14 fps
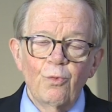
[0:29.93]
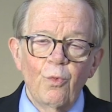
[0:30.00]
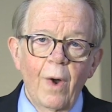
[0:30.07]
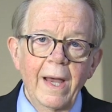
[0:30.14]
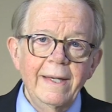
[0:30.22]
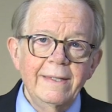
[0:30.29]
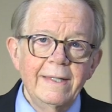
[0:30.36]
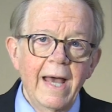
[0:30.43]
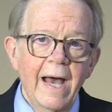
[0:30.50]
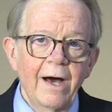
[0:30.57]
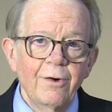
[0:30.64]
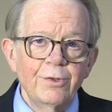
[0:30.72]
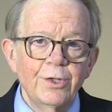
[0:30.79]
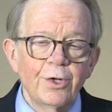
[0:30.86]
Right
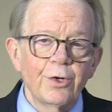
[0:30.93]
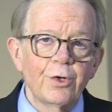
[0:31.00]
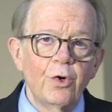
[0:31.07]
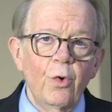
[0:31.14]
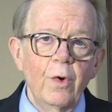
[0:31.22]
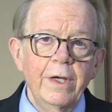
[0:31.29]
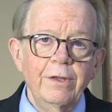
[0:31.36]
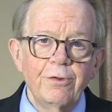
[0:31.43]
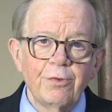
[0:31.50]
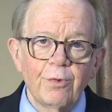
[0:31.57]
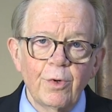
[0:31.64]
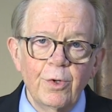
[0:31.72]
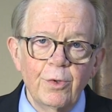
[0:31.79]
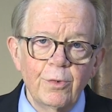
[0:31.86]
now, you're going
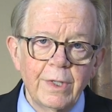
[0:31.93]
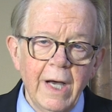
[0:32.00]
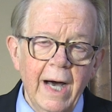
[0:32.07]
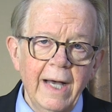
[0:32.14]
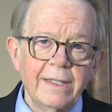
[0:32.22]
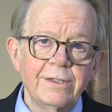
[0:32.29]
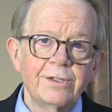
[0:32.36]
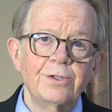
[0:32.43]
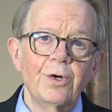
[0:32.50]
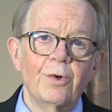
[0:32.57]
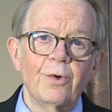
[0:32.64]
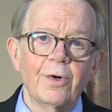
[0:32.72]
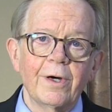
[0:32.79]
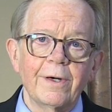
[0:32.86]
through God's
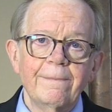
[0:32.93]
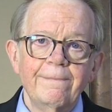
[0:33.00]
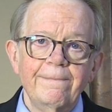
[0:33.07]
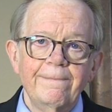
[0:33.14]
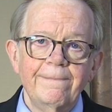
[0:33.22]
door.